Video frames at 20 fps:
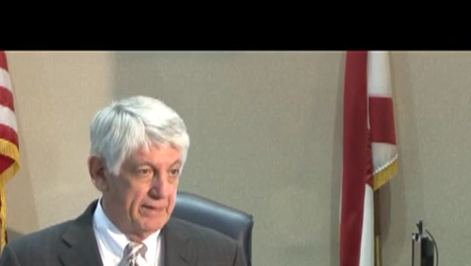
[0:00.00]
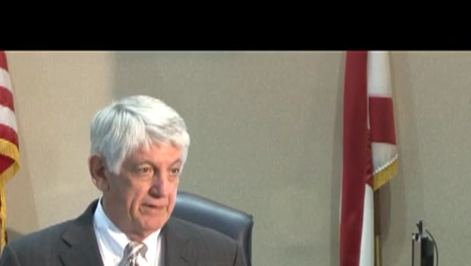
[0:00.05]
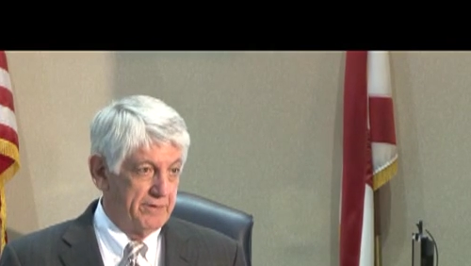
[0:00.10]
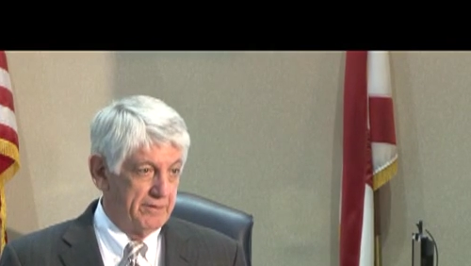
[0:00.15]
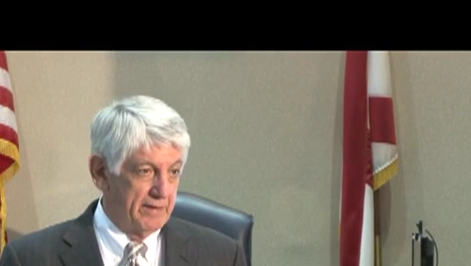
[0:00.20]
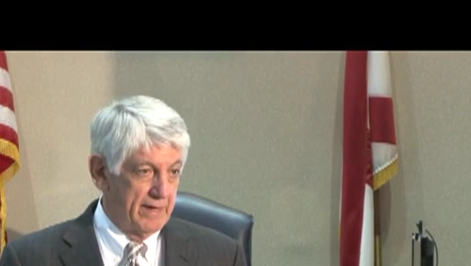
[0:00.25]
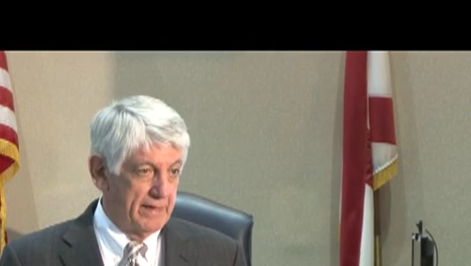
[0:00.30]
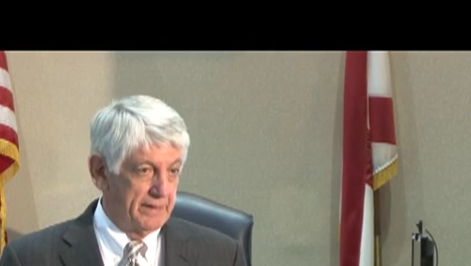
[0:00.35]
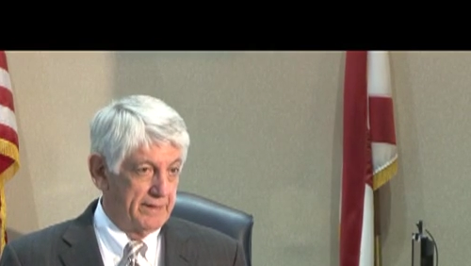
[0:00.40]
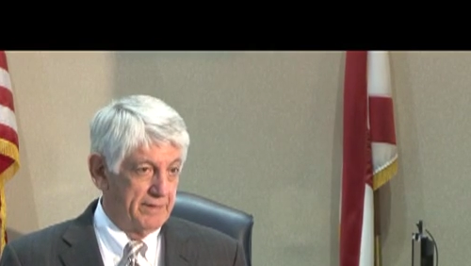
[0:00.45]

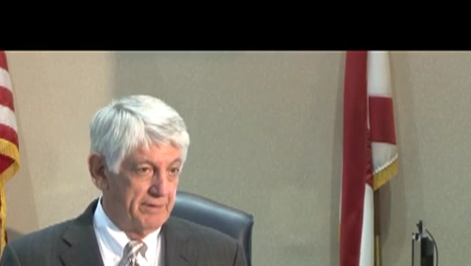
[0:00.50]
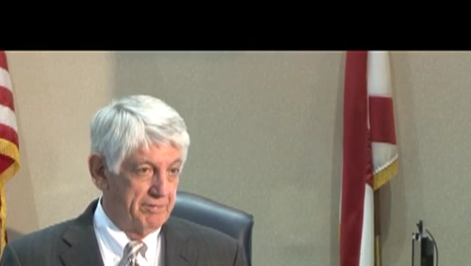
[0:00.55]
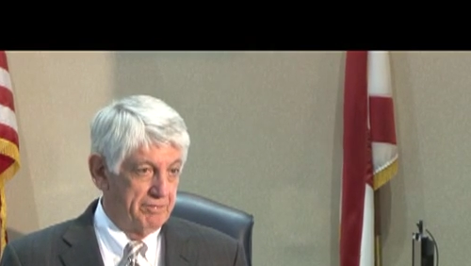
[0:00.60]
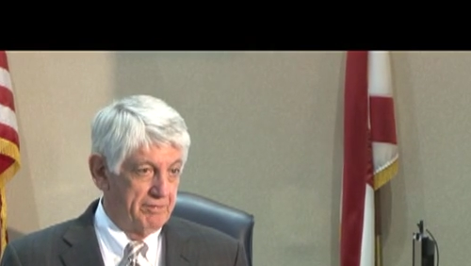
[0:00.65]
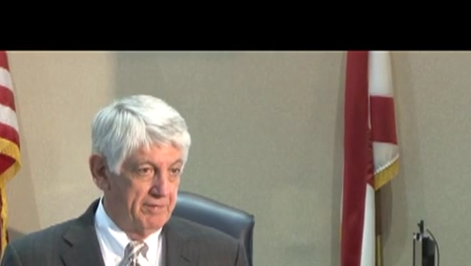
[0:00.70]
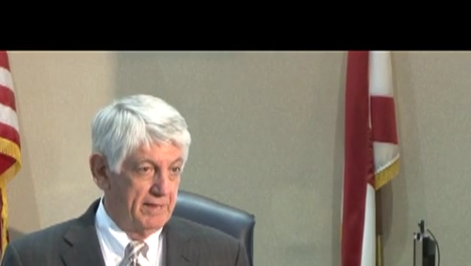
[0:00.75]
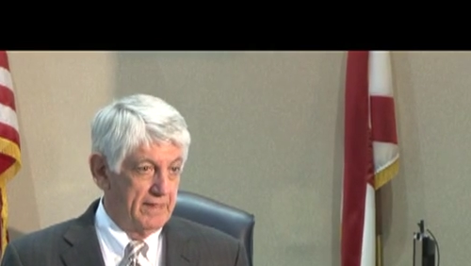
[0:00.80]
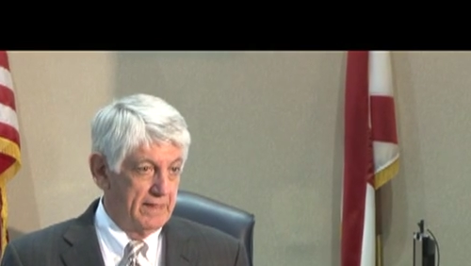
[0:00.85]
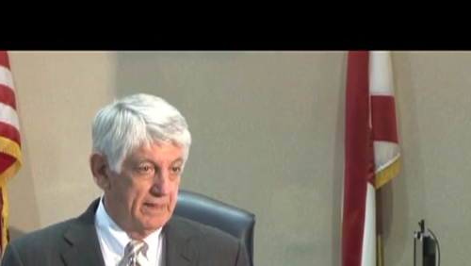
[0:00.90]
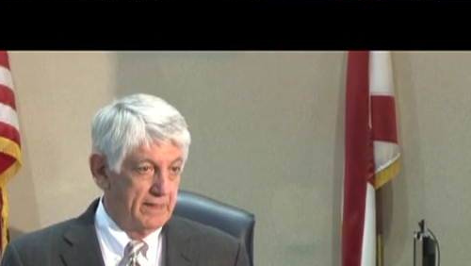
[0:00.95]
trying to
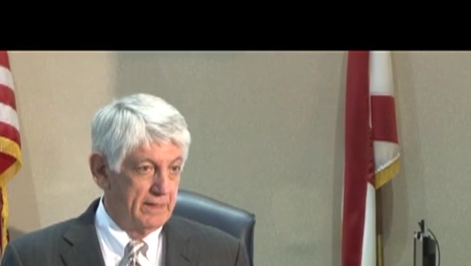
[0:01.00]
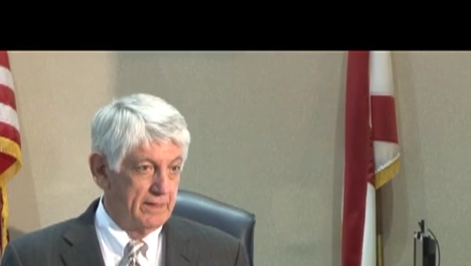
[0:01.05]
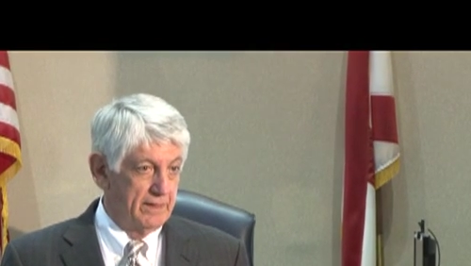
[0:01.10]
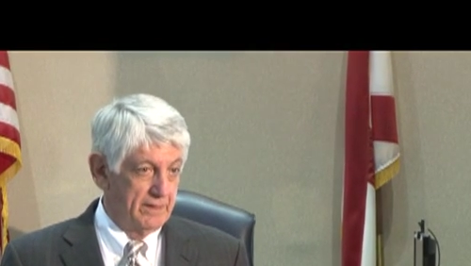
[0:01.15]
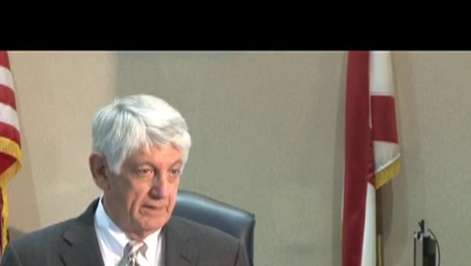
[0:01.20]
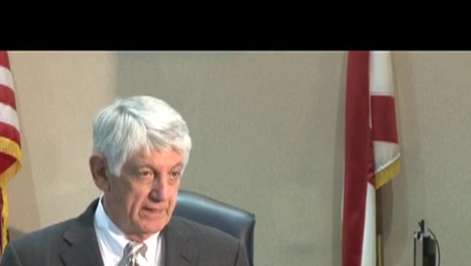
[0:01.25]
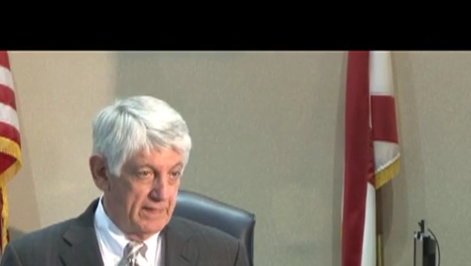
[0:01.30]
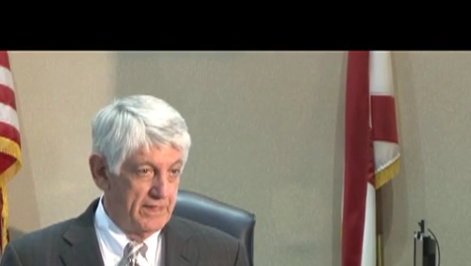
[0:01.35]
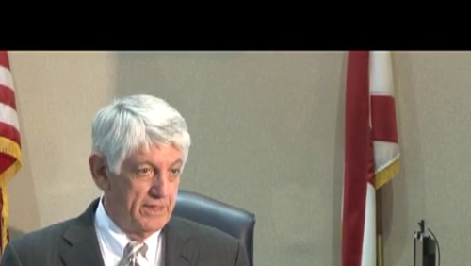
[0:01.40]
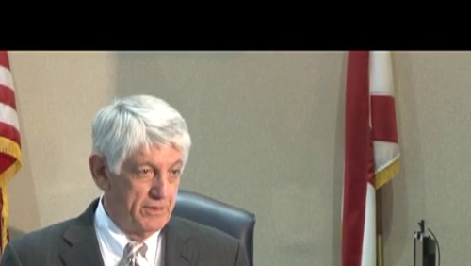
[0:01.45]
defend a
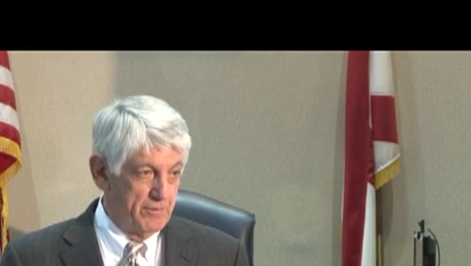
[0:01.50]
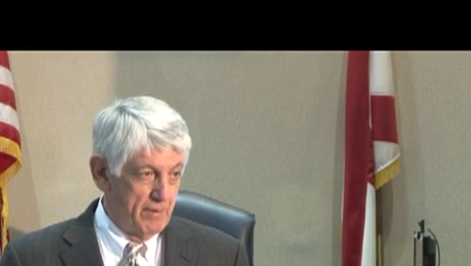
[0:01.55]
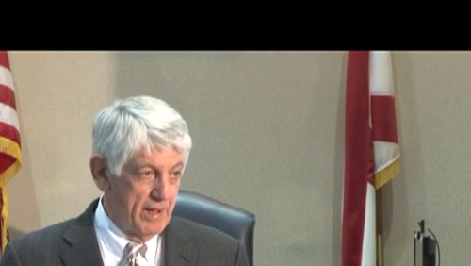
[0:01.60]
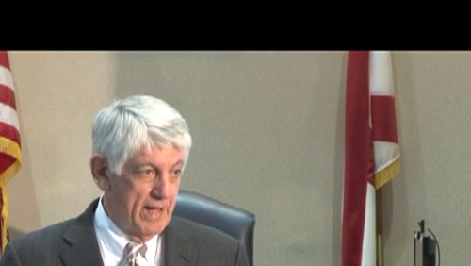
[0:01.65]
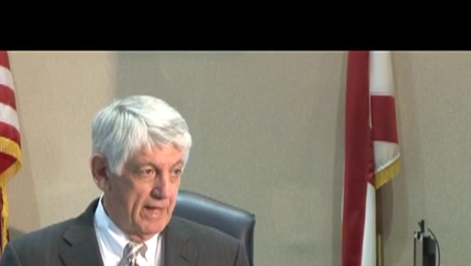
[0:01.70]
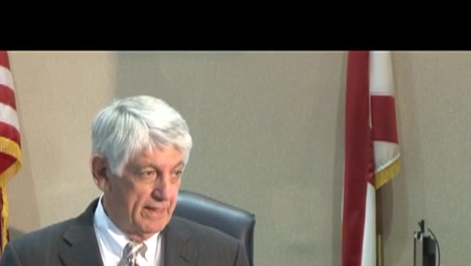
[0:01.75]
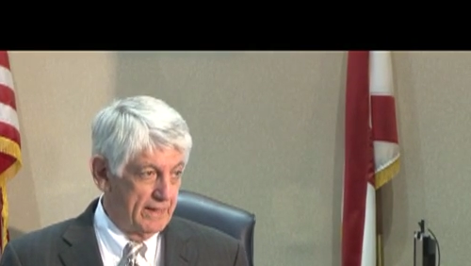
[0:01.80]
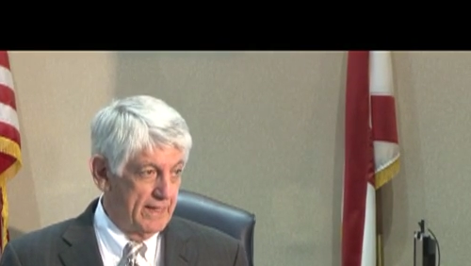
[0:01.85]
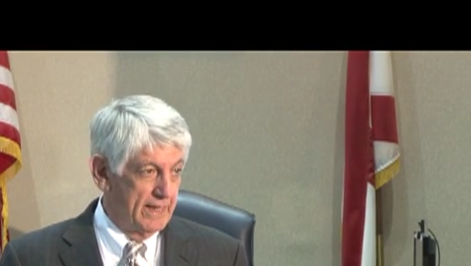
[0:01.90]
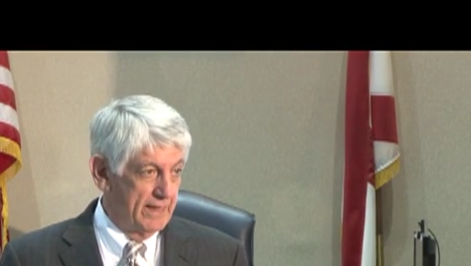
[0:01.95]

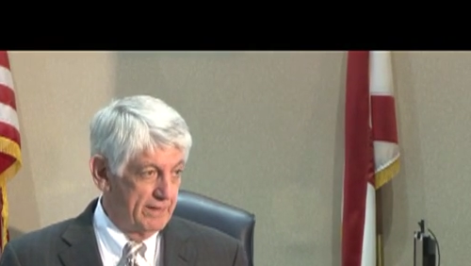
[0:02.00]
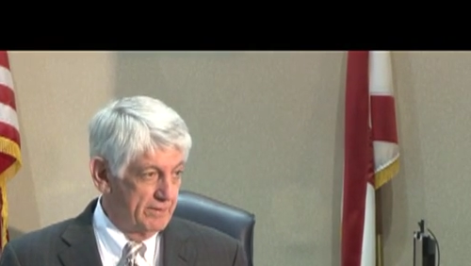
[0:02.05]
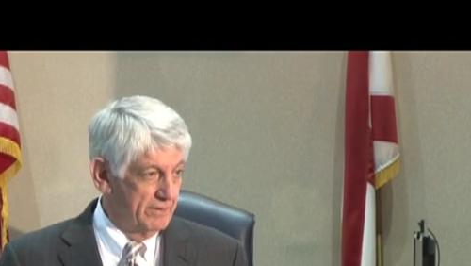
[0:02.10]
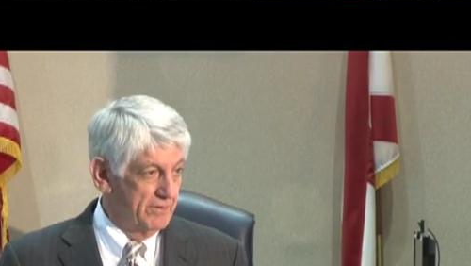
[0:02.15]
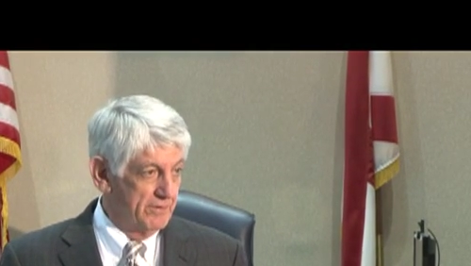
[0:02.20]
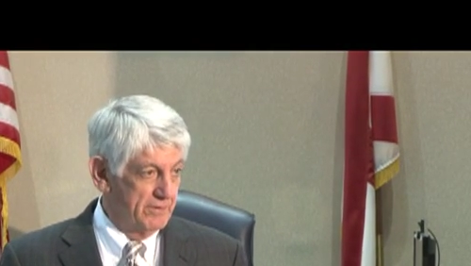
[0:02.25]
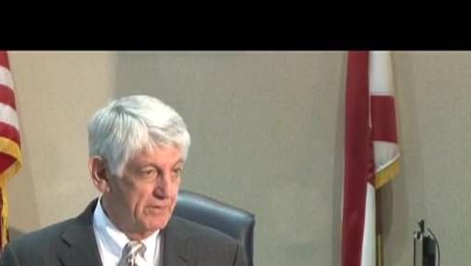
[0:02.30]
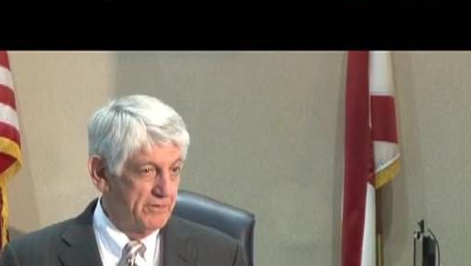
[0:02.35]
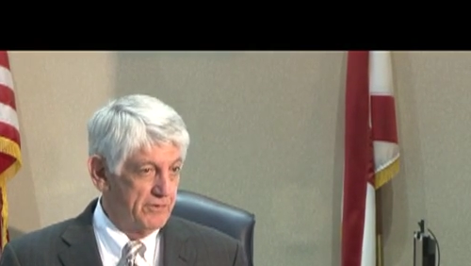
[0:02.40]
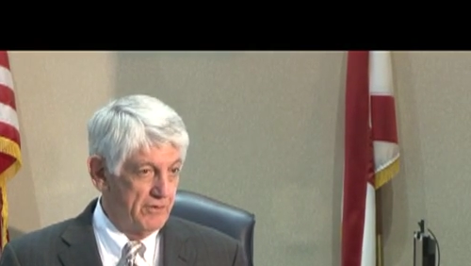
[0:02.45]
DUI death,
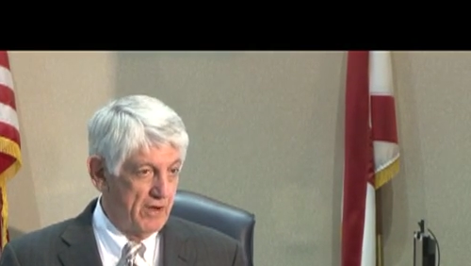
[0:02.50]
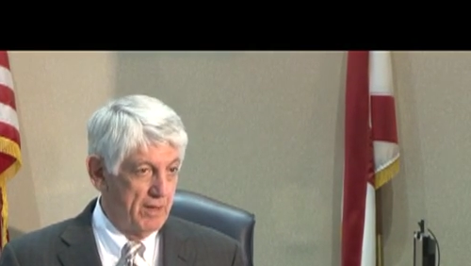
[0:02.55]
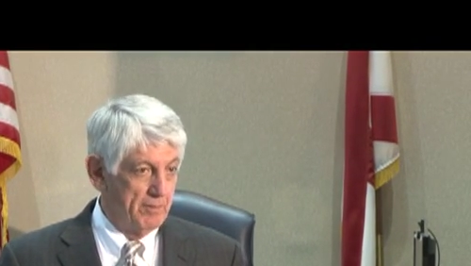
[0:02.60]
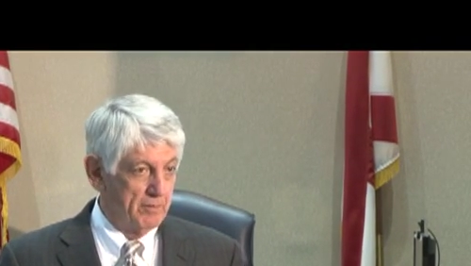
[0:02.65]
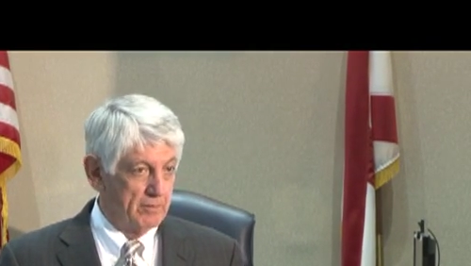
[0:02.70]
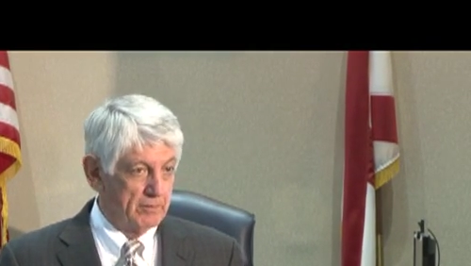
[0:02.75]
you're in trouble.